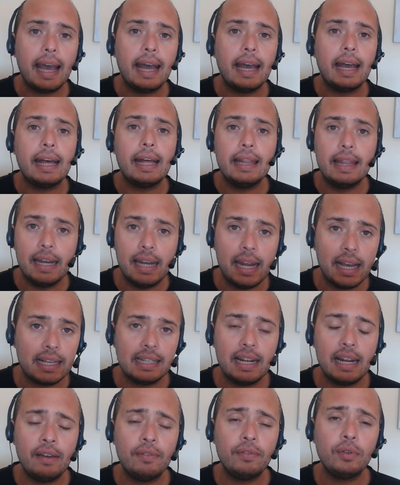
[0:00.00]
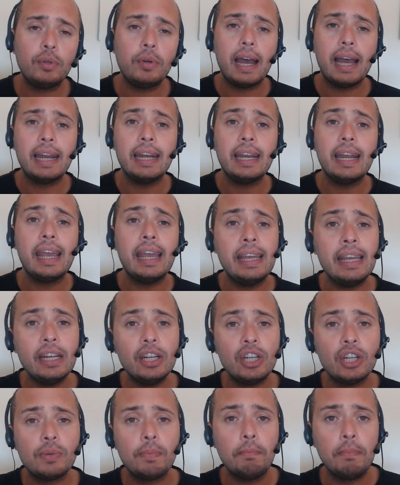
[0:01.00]
the next level. And
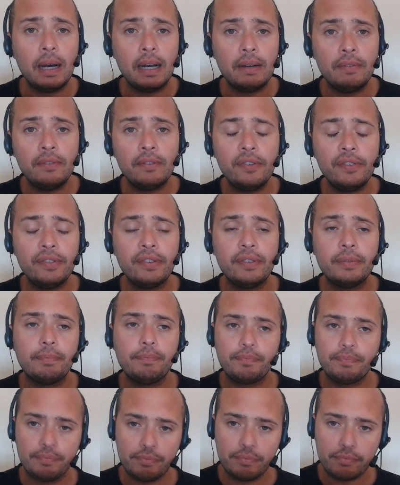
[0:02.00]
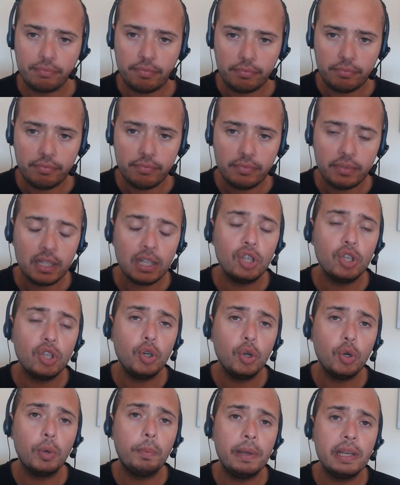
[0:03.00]
each month,
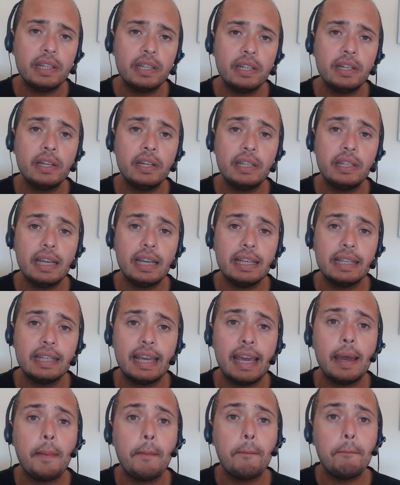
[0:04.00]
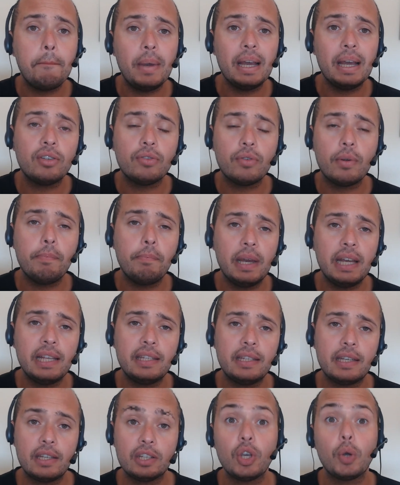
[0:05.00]
your business is getting better and
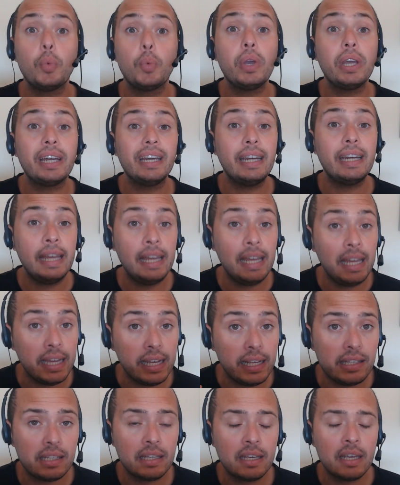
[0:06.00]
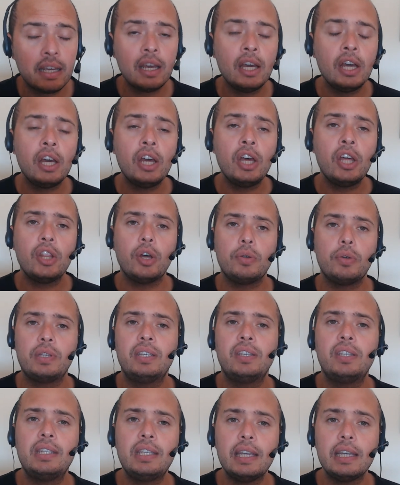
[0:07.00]
better so we can hit those
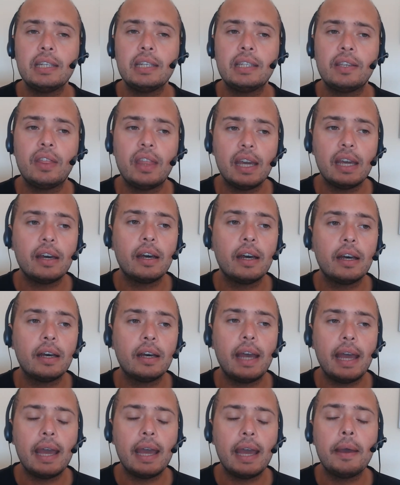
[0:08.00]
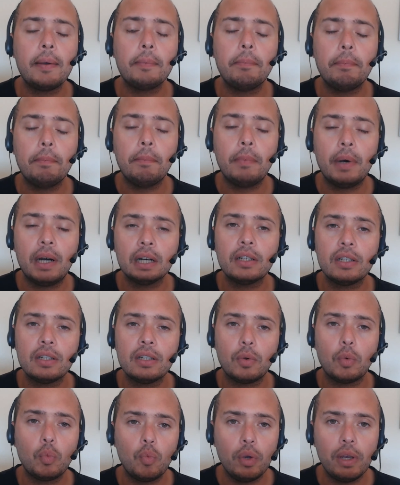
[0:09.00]
six figure eh, mark
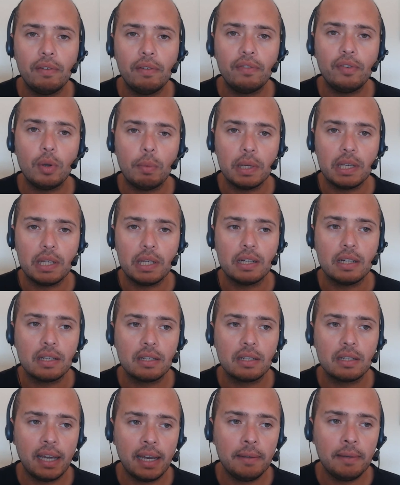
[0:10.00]
with your business. Okay.